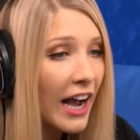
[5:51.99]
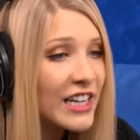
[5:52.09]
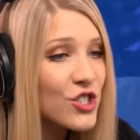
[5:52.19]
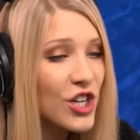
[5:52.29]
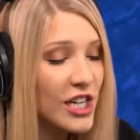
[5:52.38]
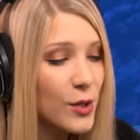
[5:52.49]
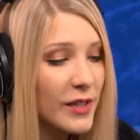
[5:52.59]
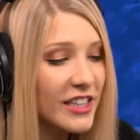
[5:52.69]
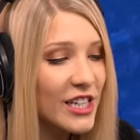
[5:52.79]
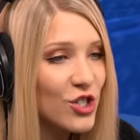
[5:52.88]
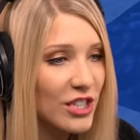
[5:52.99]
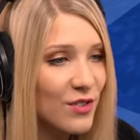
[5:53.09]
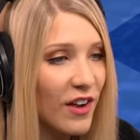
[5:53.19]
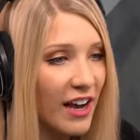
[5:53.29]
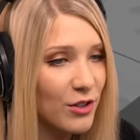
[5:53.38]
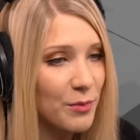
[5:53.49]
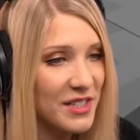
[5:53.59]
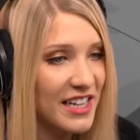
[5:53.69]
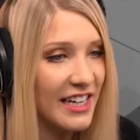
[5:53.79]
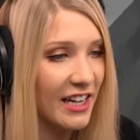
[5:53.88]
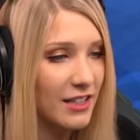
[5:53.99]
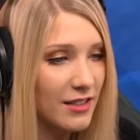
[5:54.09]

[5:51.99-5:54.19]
I genuinely just found obsidian.